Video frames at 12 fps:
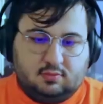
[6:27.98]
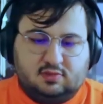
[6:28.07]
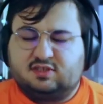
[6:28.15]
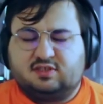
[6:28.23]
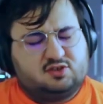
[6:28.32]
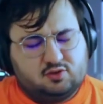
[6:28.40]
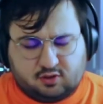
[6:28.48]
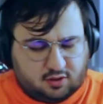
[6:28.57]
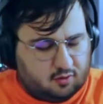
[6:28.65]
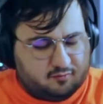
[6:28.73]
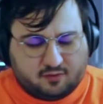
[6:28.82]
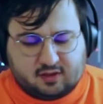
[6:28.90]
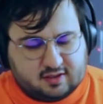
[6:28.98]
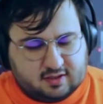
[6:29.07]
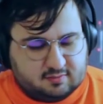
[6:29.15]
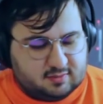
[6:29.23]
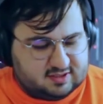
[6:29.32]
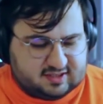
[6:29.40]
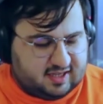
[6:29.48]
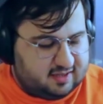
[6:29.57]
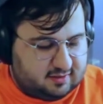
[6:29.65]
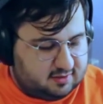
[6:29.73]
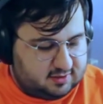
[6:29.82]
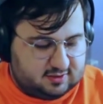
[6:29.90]
Sorry, not field elements,
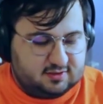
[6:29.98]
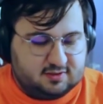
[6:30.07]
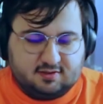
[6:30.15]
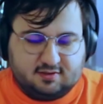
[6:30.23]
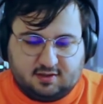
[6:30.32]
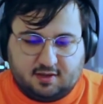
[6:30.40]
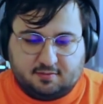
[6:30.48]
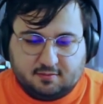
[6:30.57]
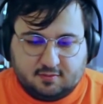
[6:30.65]
scalars. Yeah.